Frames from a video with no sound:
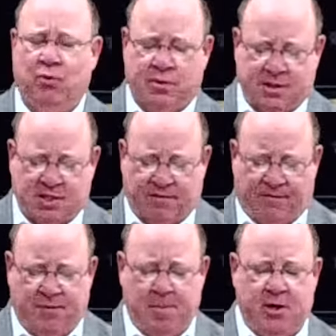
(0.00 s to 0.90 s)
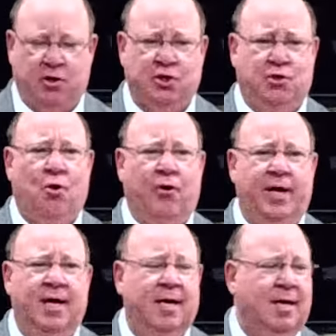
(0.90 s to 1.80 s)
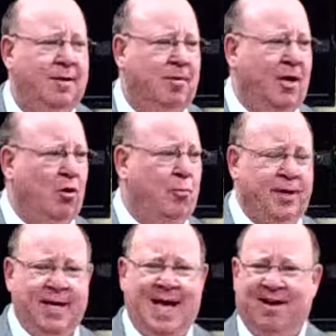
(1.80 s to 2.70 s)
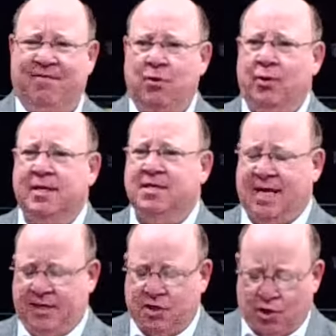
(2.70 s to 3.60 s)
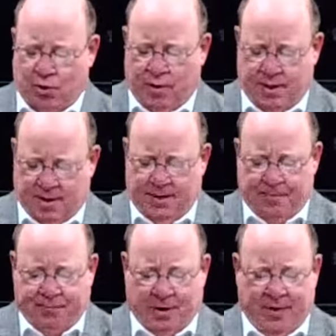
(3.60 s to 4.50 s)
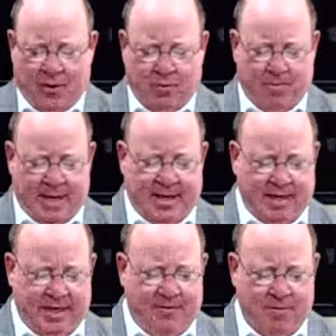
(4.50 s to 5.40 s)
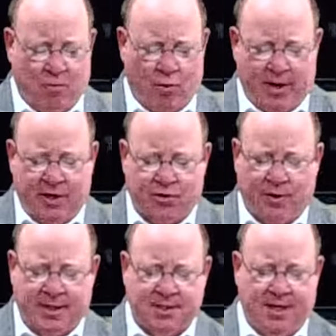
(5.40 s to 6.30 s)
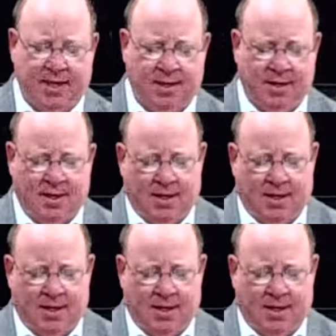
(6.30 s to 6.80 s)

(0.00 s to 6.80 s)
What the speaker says: Of course, this is a familiar story, but I hope we can add a few insights to it that will make it even more interesting.